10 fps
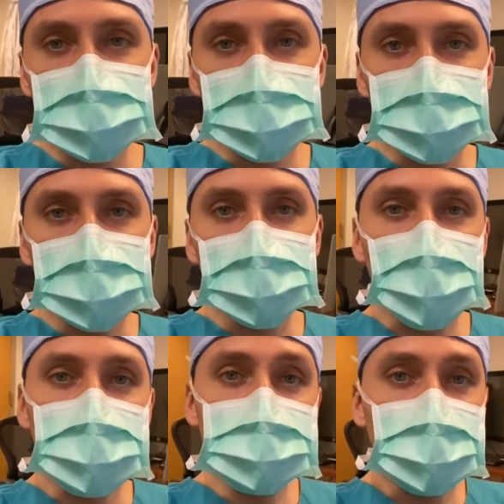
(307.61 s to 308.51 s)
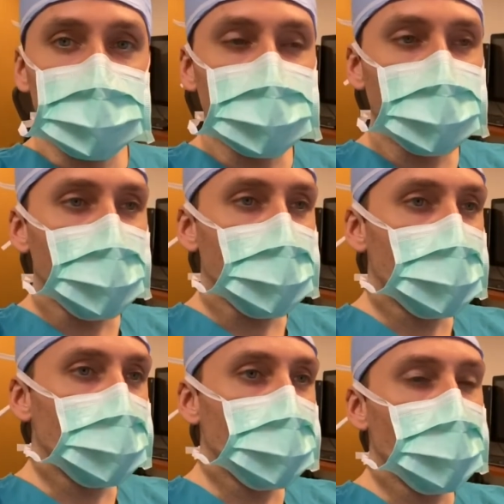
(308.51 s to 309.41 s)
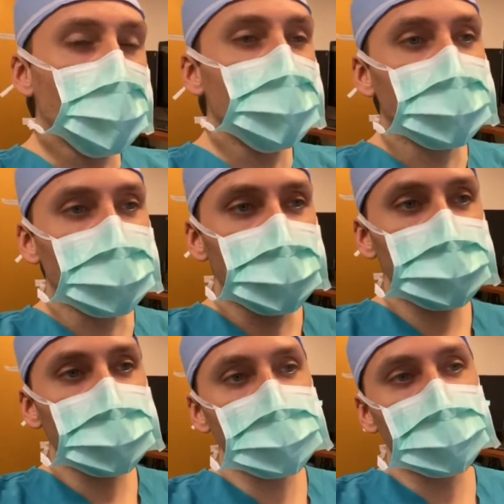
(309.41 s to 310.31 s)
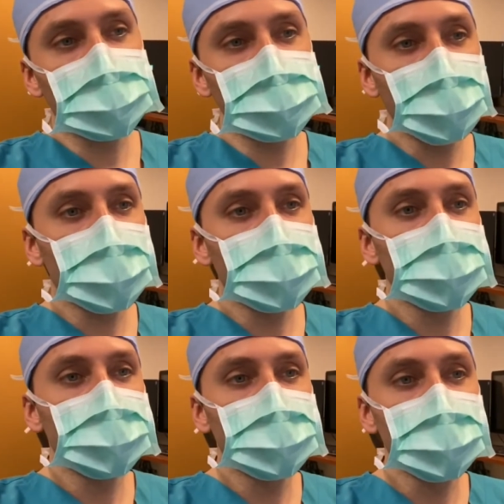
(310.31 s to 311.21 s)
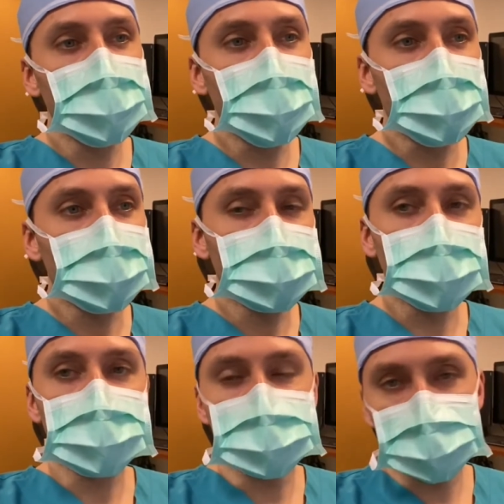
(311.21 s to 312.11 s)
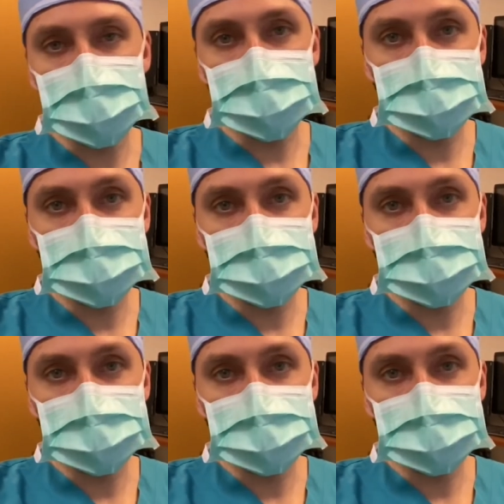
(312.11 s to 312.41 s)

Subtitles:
I'll look over the next patient and wait for this one to come down, and we'll get started.